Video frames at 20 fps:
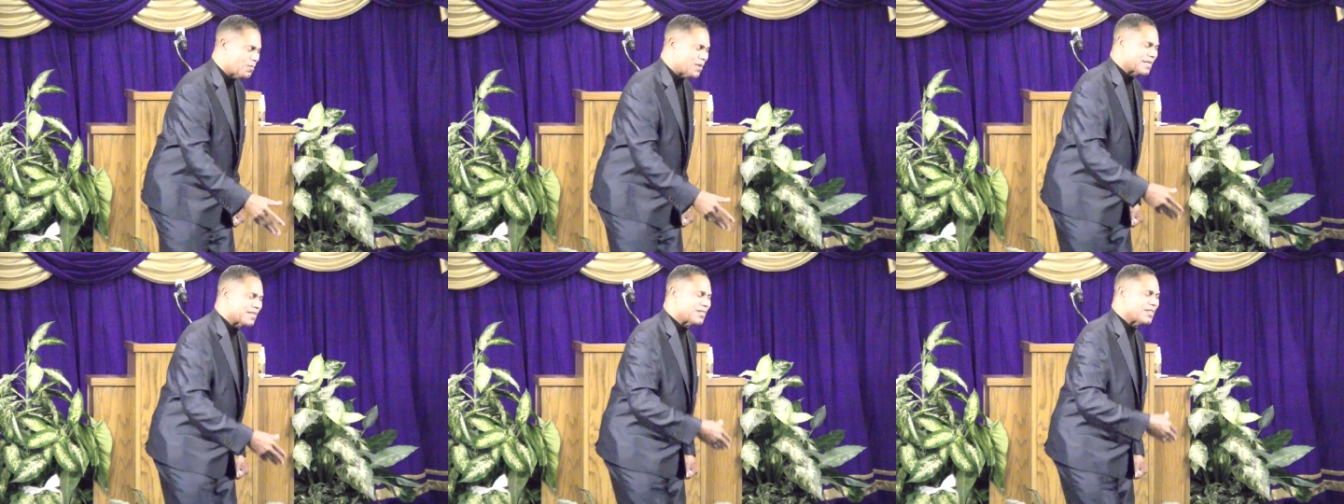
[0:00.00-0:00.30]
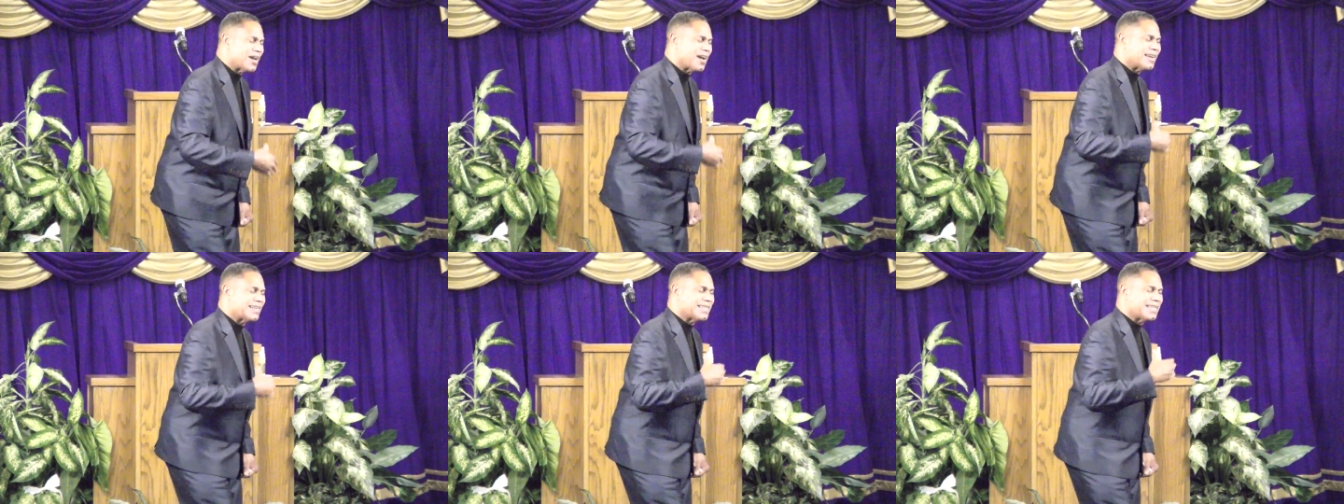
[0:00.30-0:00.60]
but
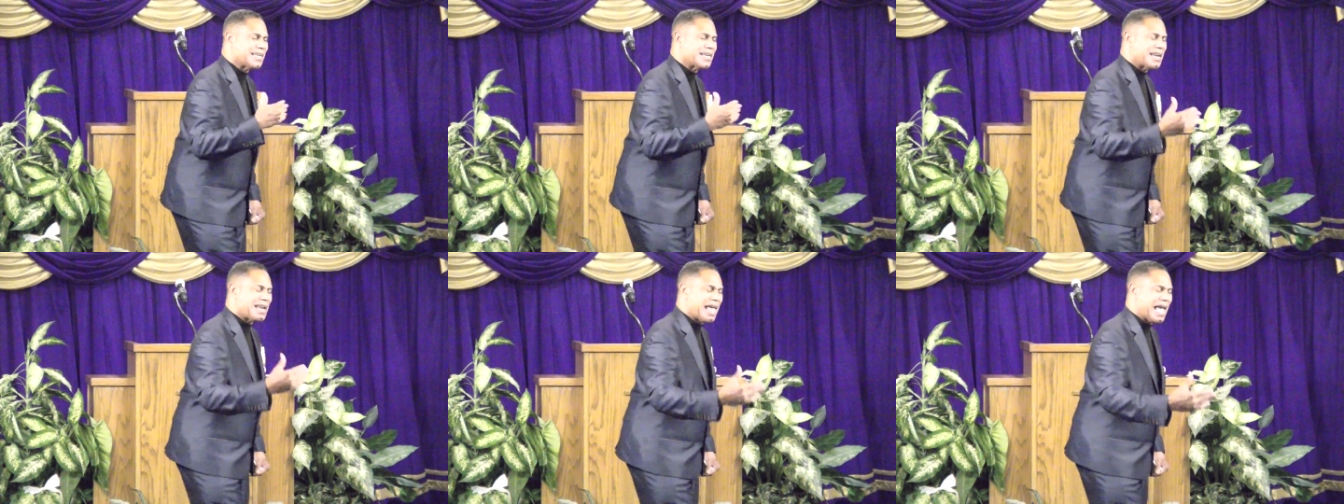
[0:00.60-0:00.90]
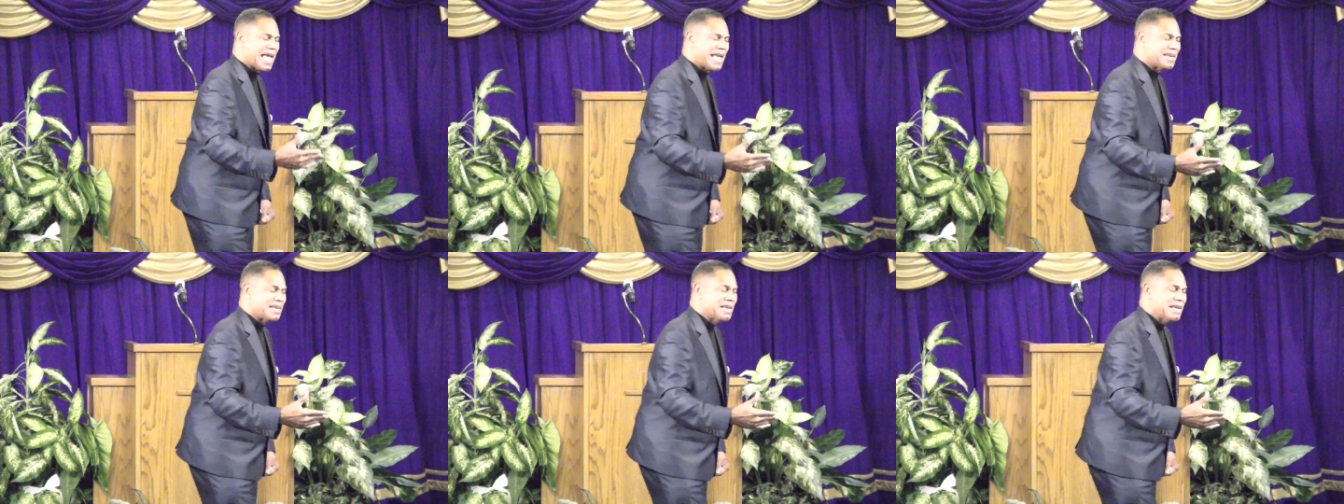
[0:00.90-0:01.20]
their
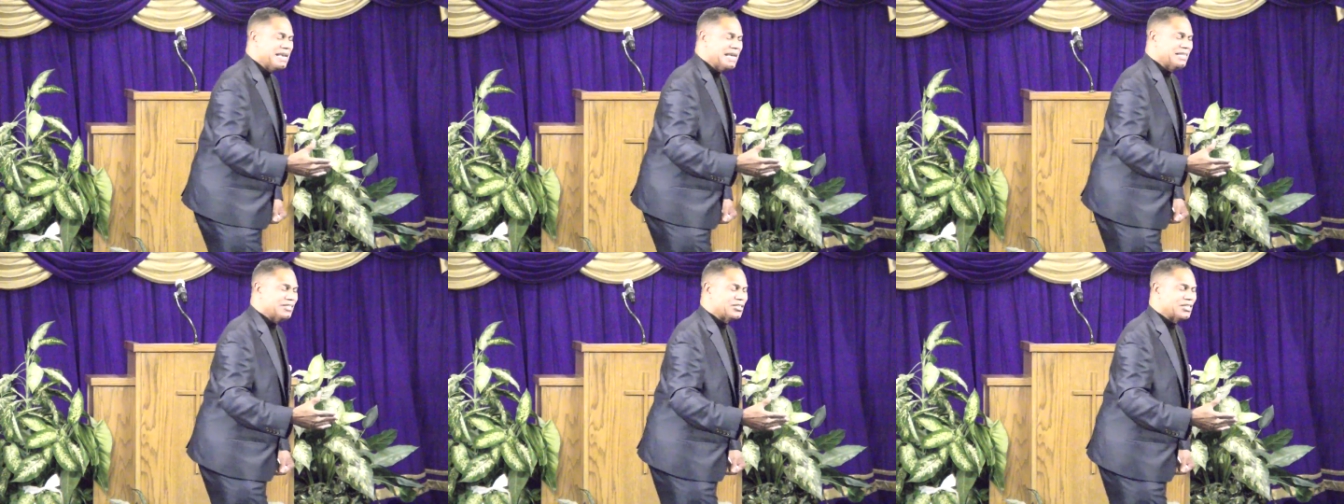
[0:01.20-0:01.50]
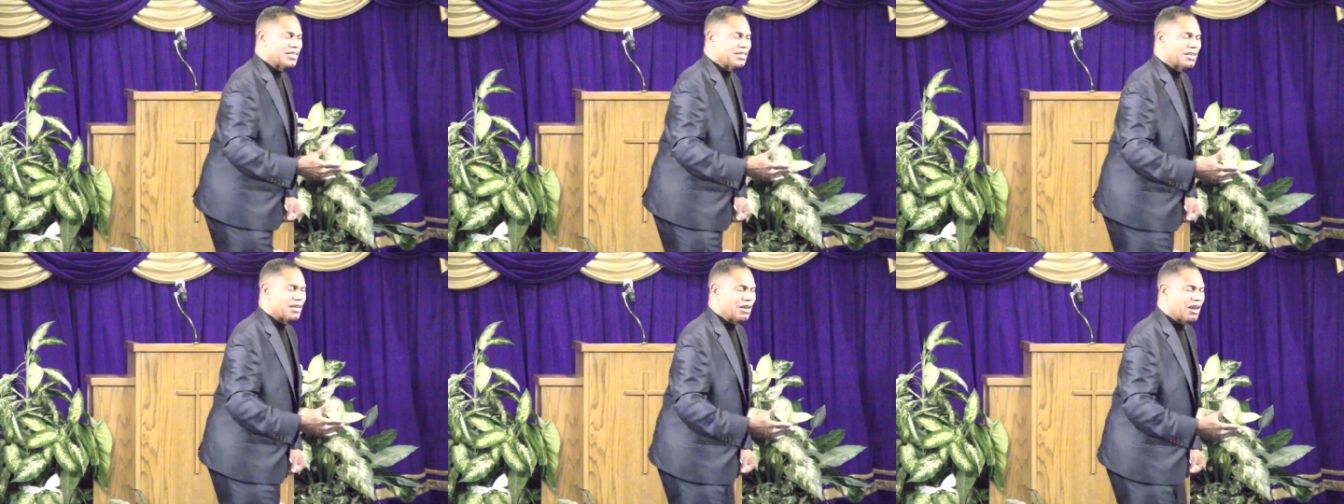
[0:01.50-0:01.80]
delight is
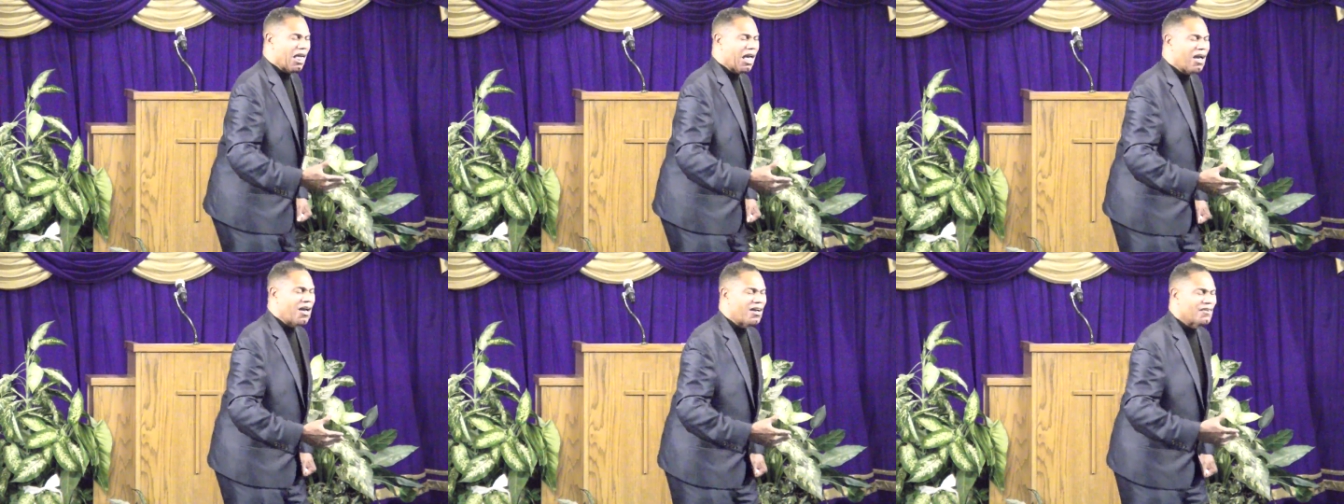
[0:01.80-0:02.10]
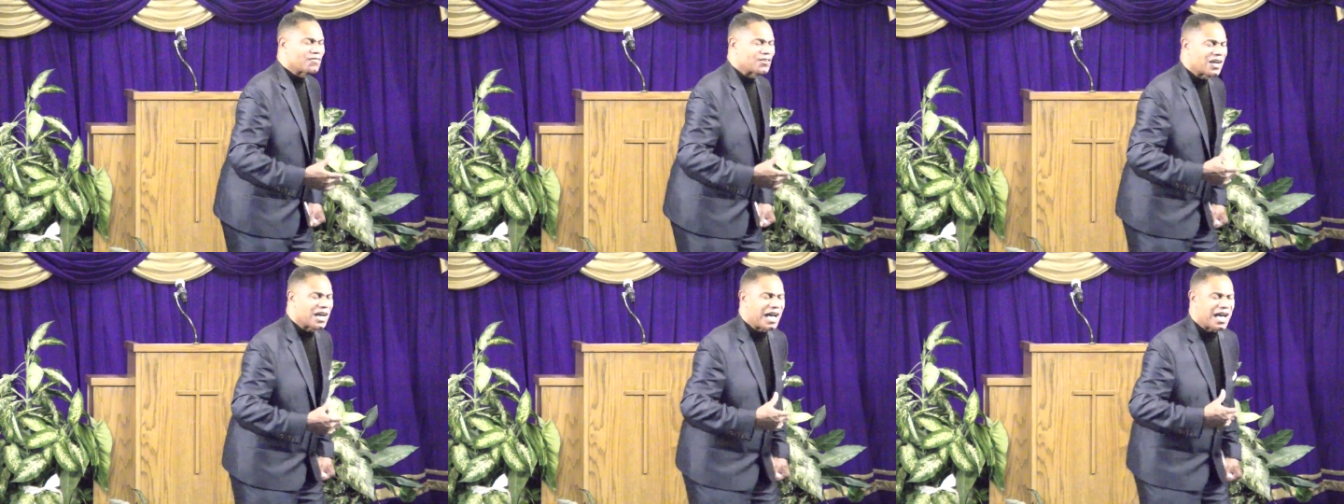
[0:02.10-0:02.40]
in the law
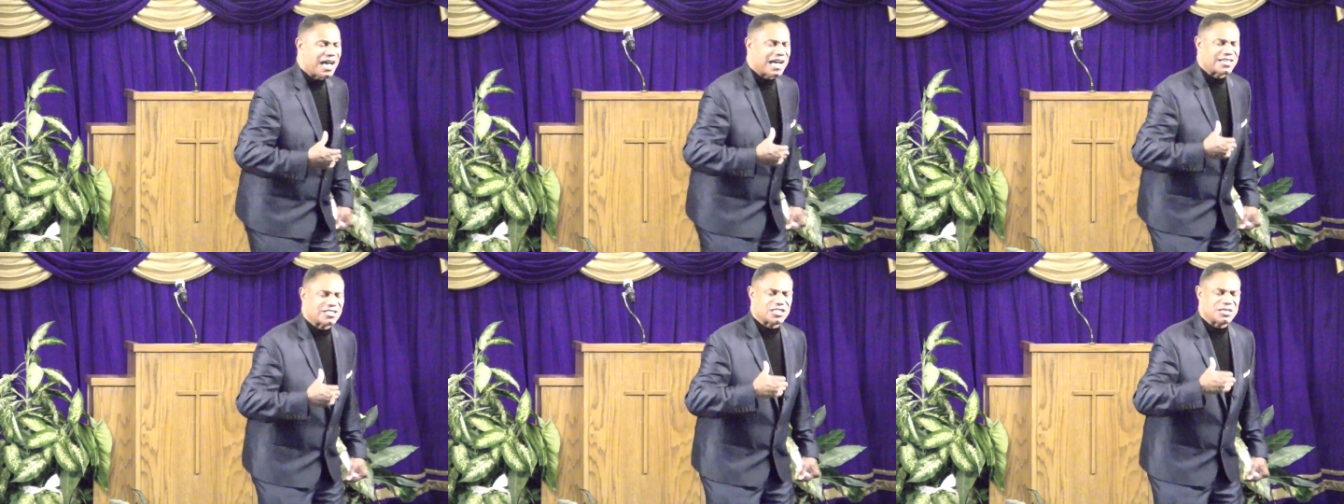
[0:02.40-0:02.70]
of God.